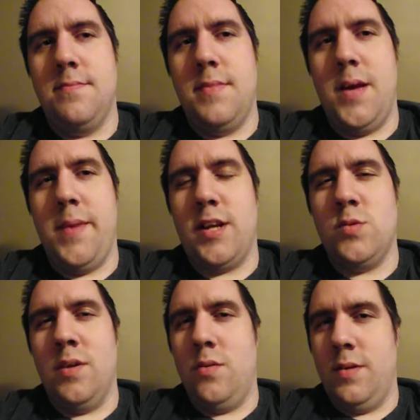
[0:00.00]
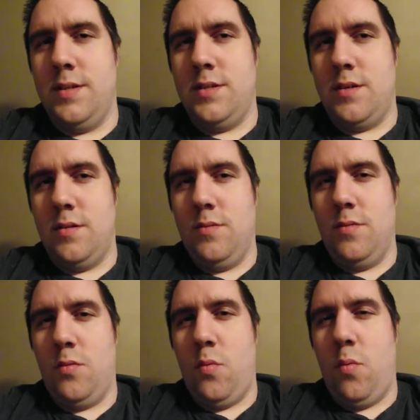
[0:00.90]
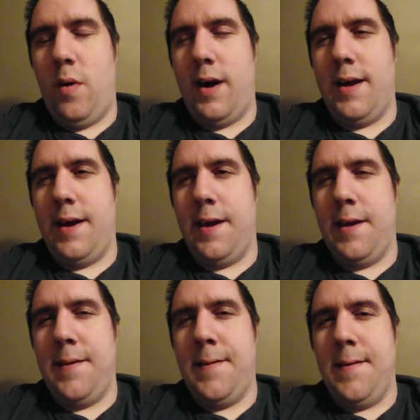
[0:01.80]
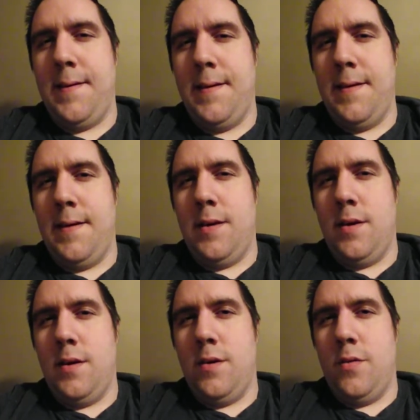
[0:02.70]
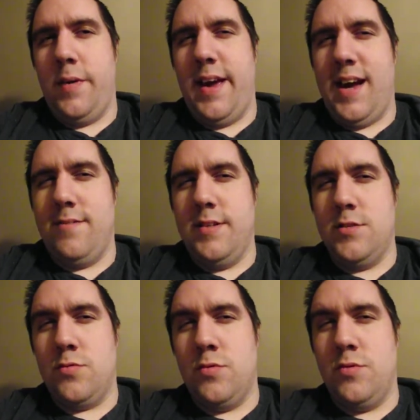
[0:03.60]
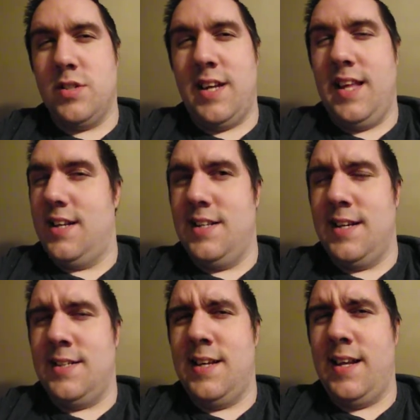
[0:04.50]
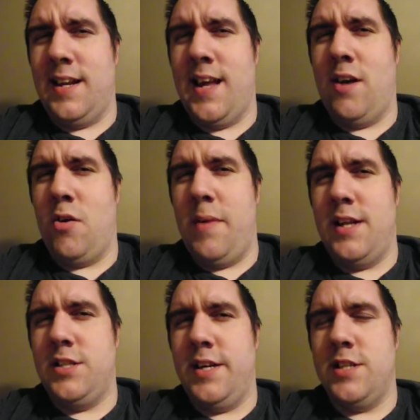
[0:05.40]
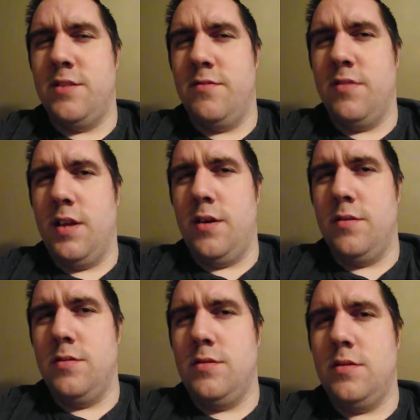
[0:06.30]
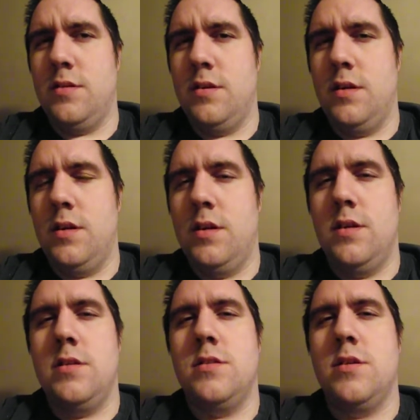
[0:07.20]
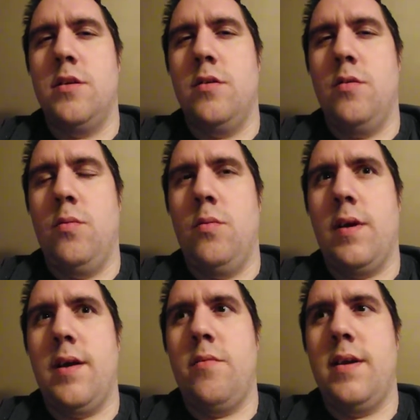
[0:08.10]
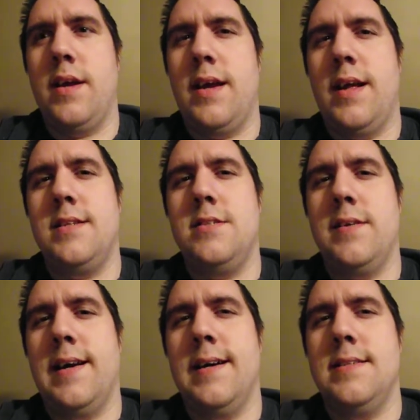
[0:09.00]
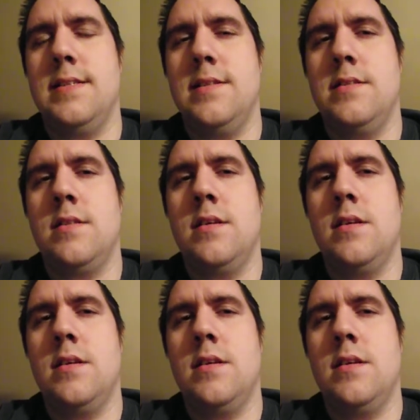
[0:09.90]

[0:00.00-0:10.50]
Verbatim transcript: it makes one wonder why we have these rules kind of dictating how our imagination flows. So what I want to get at you guys is,